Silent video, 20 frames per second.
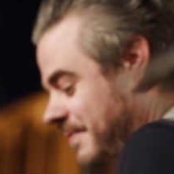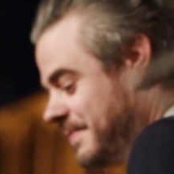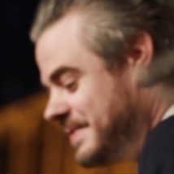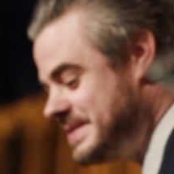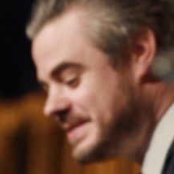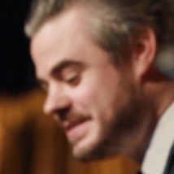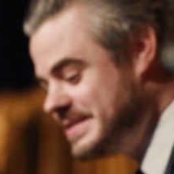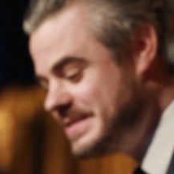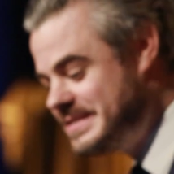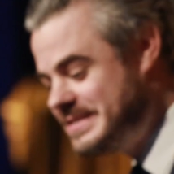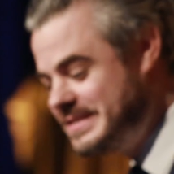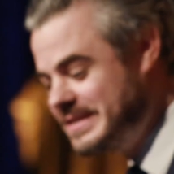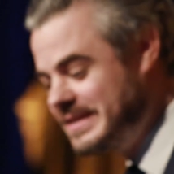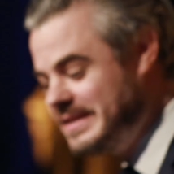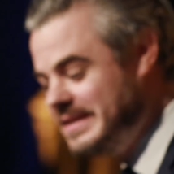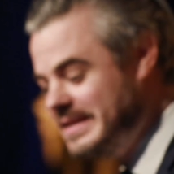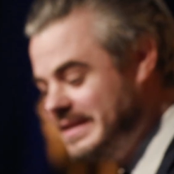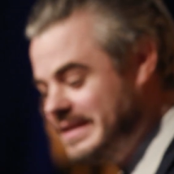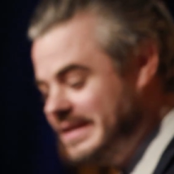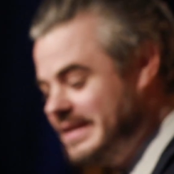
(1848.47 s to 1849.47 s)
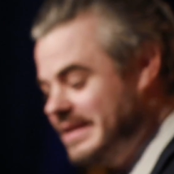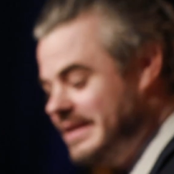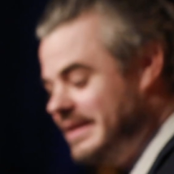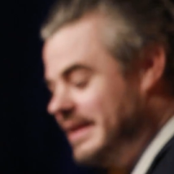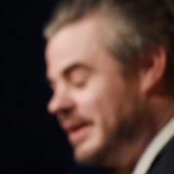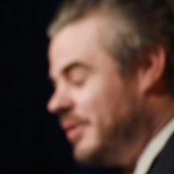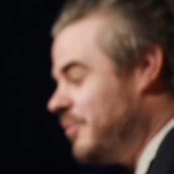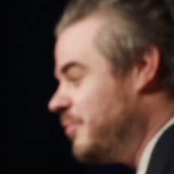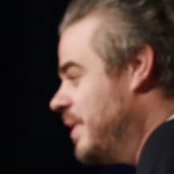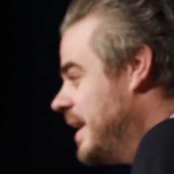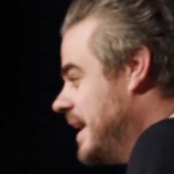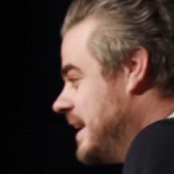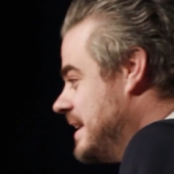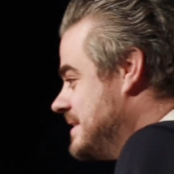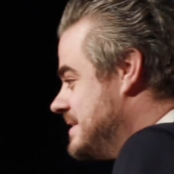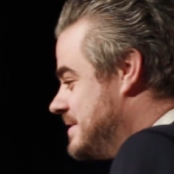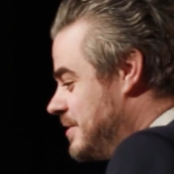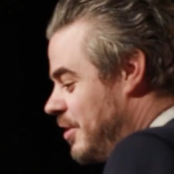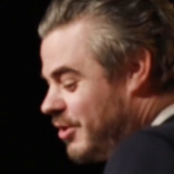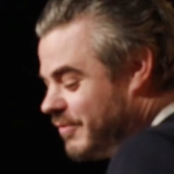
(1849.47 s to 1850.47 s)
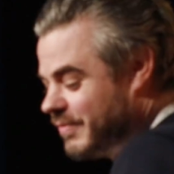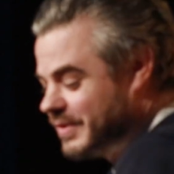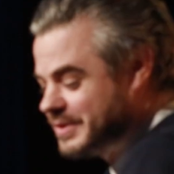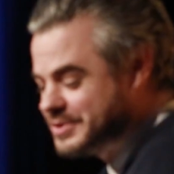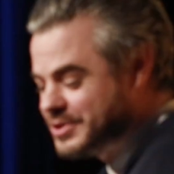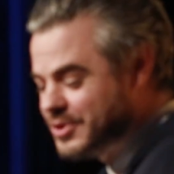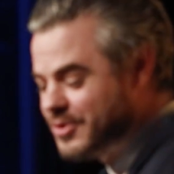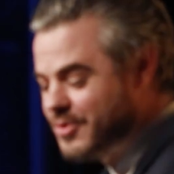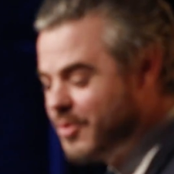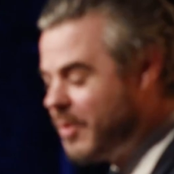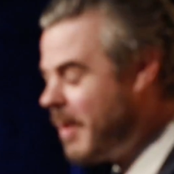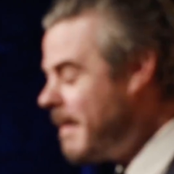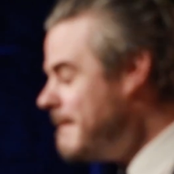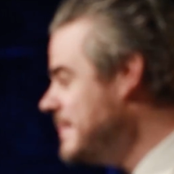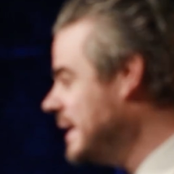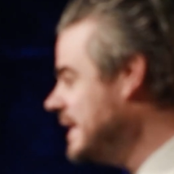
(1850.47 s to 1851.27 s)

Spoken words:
offices raised over $2